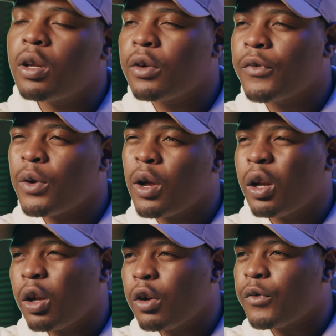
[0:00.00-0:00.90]
to a lot
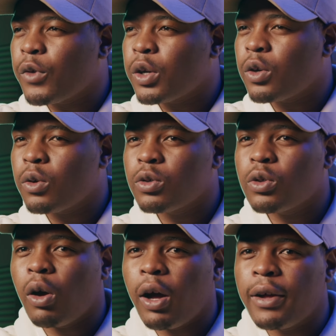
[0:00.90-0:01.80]
of radio.
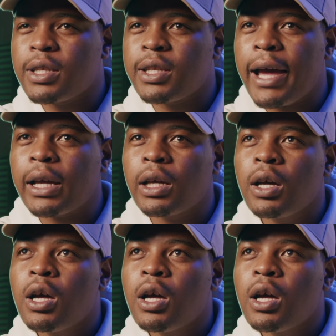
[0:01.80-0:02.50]
So I was like,